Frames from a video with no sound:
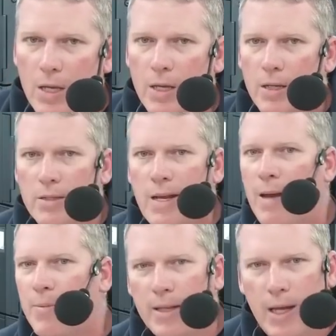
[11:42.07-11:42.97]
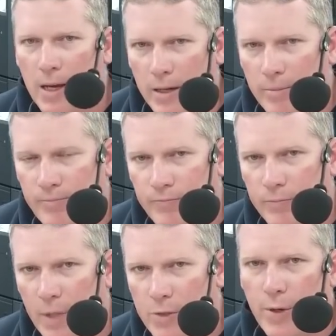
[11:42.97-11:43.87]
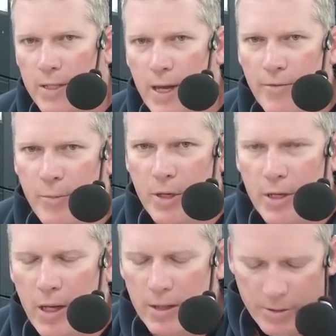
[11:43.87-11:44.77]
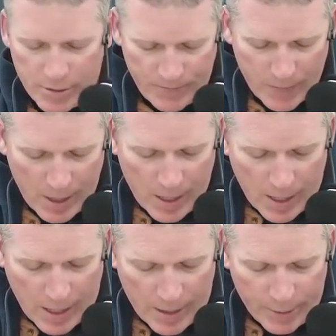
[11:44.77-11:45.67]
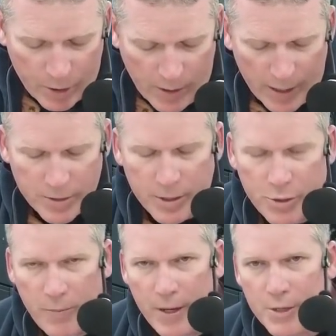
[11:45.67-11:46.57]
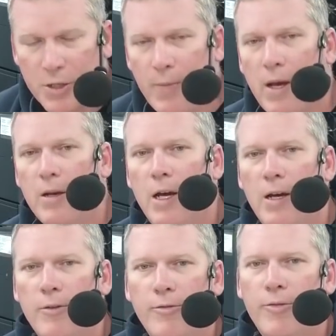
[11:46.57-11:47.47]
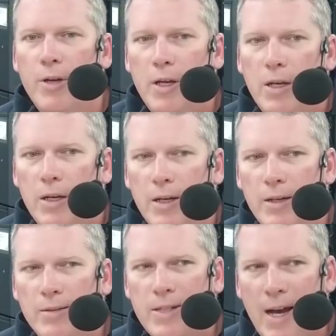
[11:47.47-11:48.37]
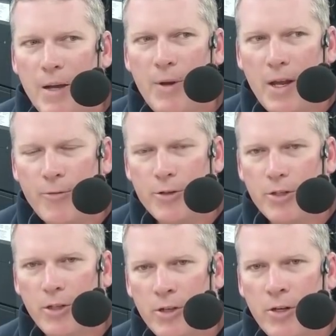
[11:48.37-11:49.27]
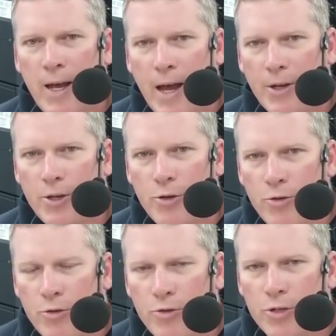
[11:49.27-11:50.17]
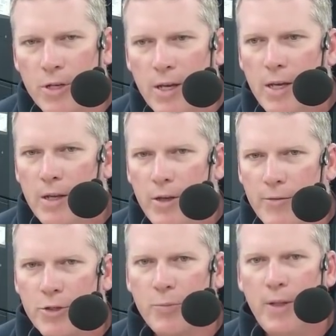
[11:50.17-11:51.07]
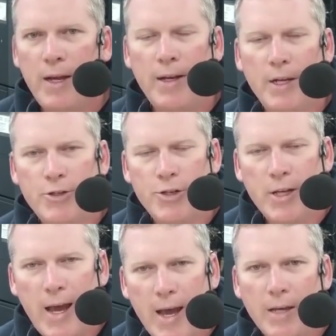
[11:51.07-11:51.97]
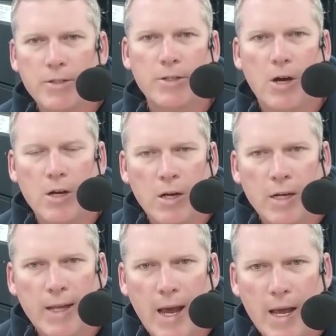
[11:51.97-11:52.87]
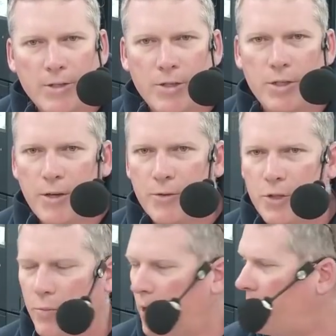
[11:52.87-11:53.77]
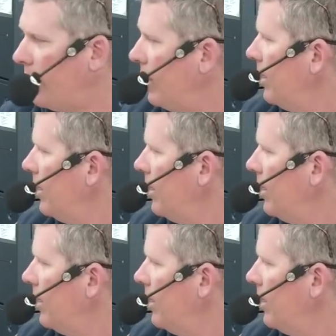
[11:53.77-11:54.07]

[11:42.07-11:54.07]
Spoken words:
It's top of the line. That's why it's $500,000. And it requires a tremendous amount of time and effort to learn how to use, and you have to supply nitrogen gas and argon gas, and you have to supply,